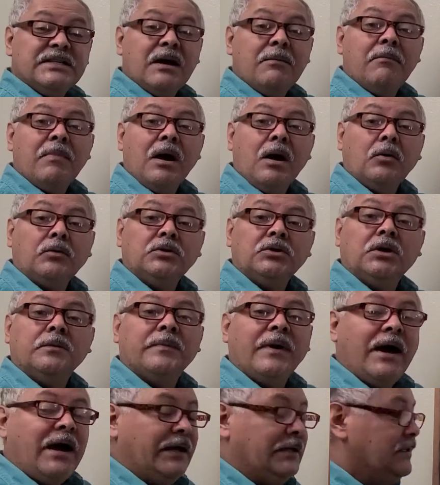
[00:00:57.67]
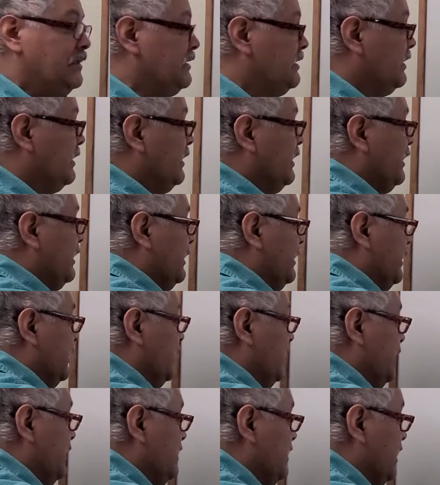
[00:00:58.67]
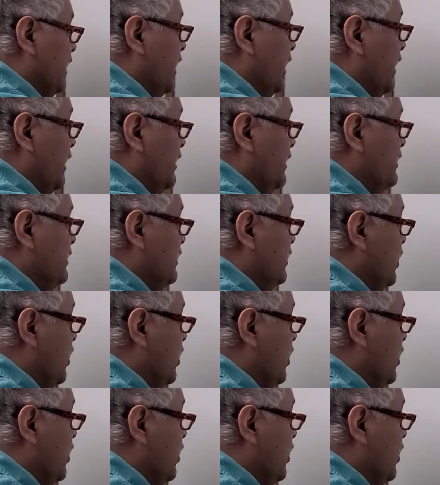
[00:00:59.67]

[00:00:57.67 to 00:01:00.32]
amount of ice? In this case,